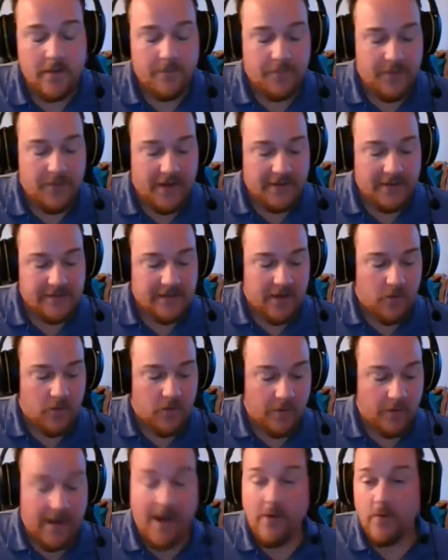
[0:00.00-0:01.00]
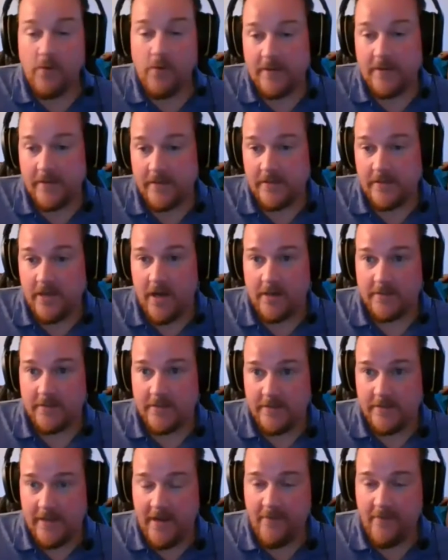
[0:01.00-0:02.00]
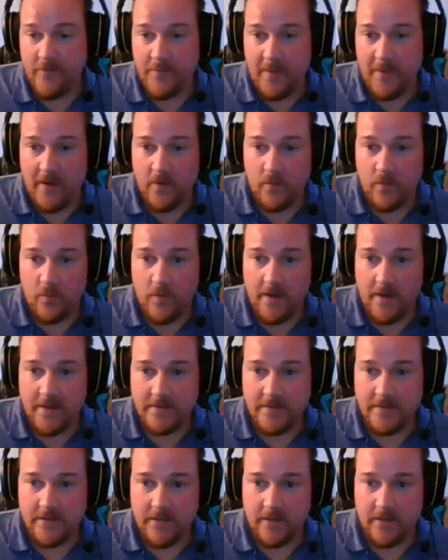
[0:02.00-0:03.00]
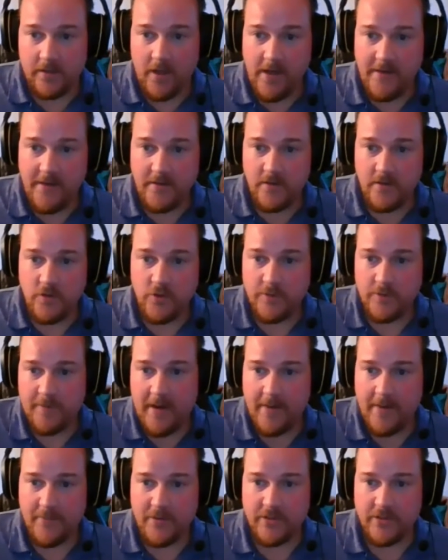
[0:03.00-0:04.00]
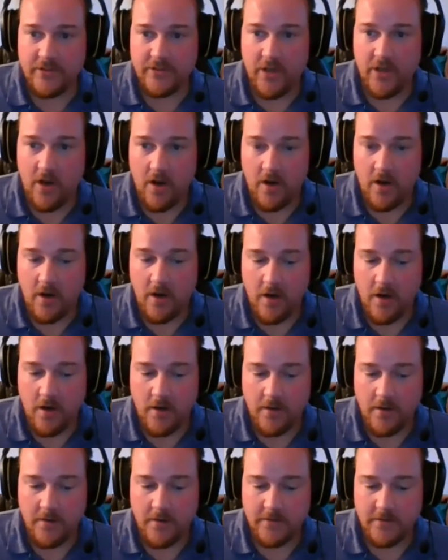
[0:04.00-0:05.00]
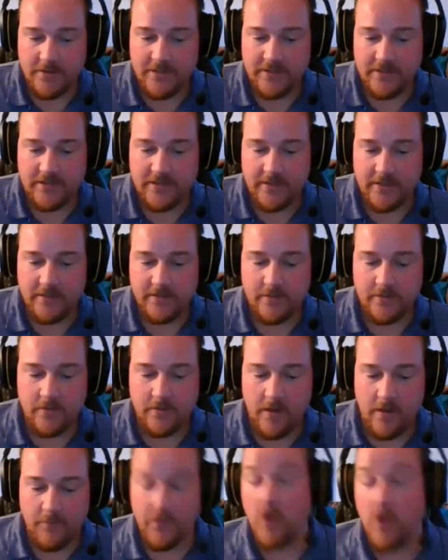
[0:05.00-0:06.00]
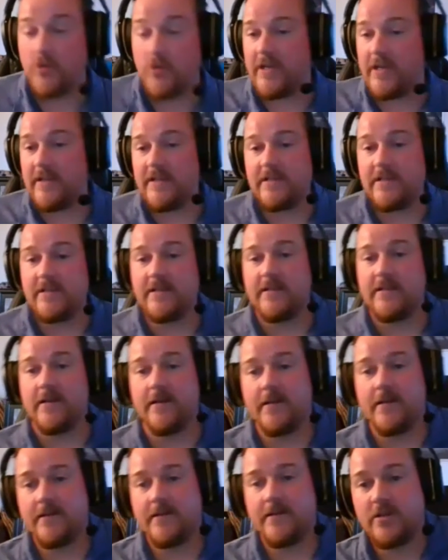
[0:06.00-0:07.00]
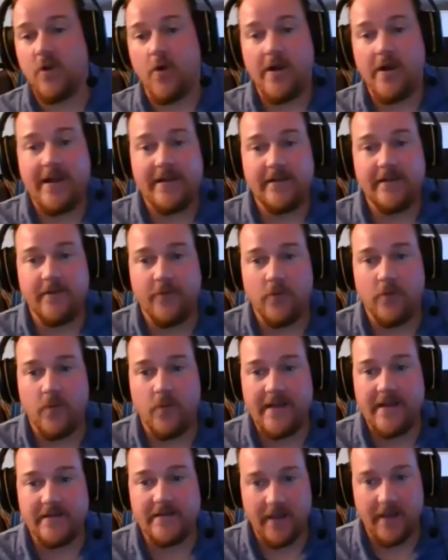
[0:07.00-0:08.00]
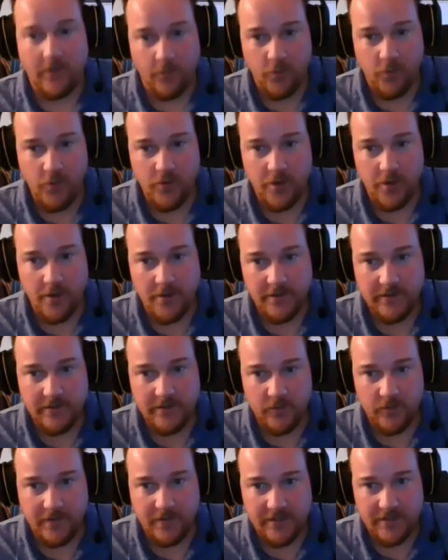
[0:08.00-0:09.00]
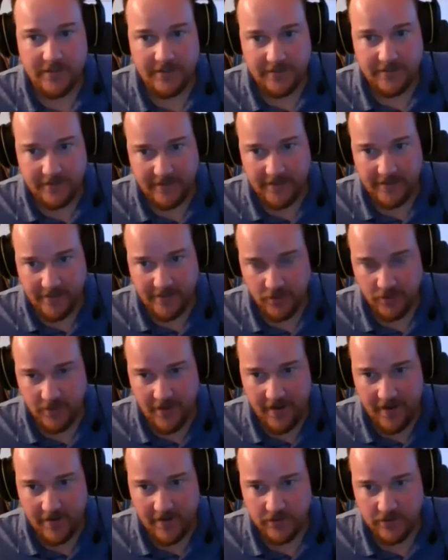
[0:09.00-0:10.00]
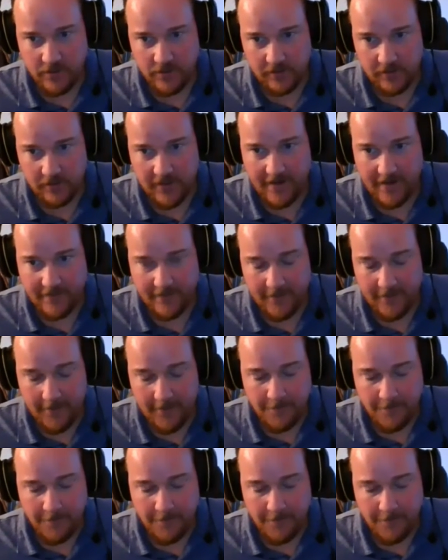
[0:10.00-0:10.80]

But what I wanted to talk to Dave about was a lot of newspapers are approaching this story in different ways, like Reuters, which is the international kind of